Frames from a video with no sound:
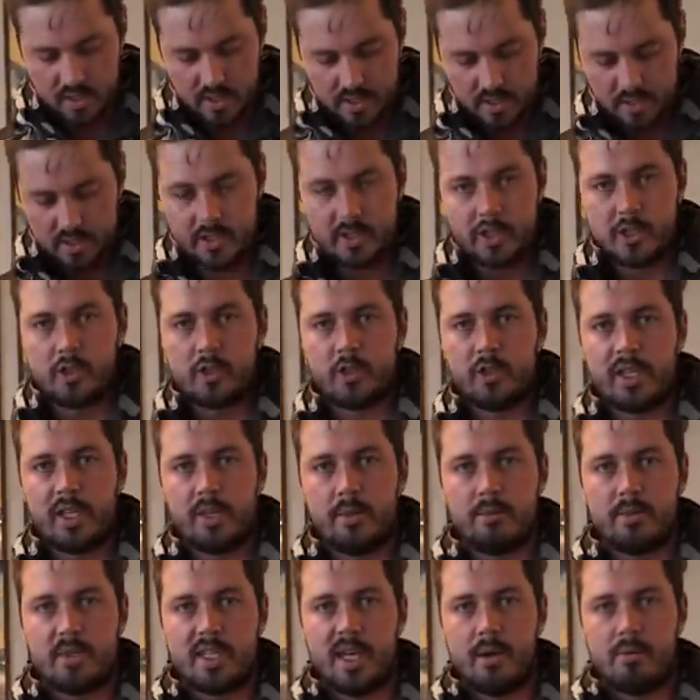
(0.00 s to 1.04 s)

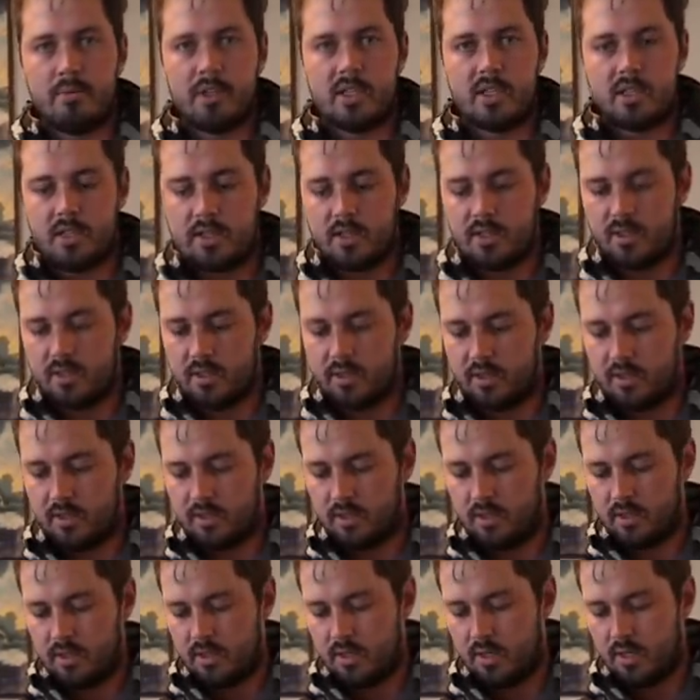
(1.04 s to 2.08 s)
extreme temperatures.
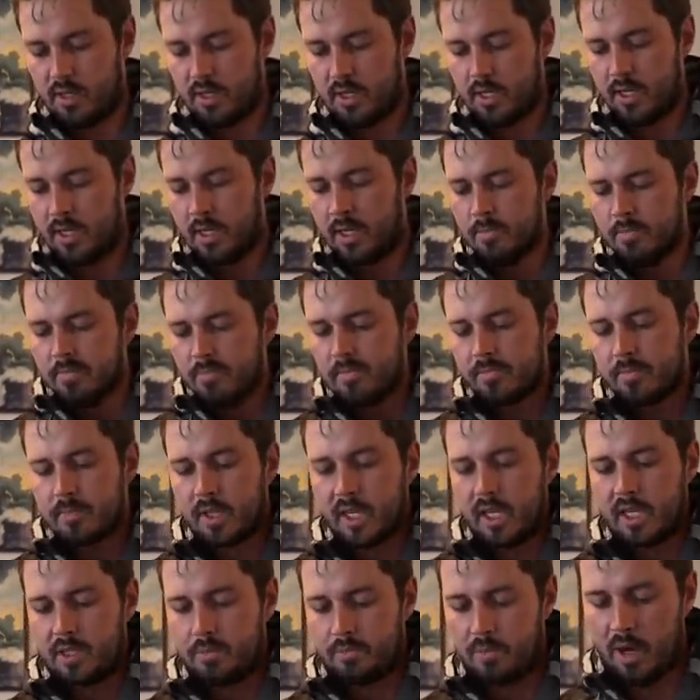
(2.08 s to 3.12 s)

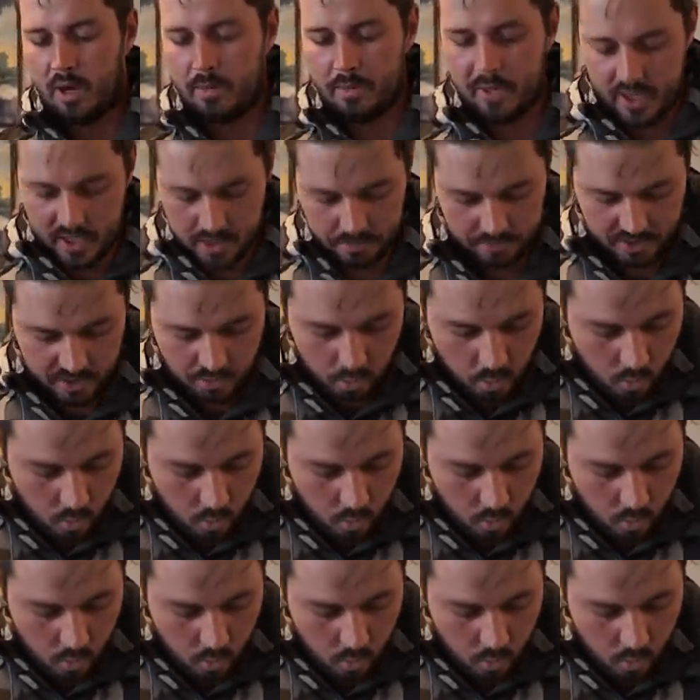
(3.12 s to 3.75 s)
It's probably gonna be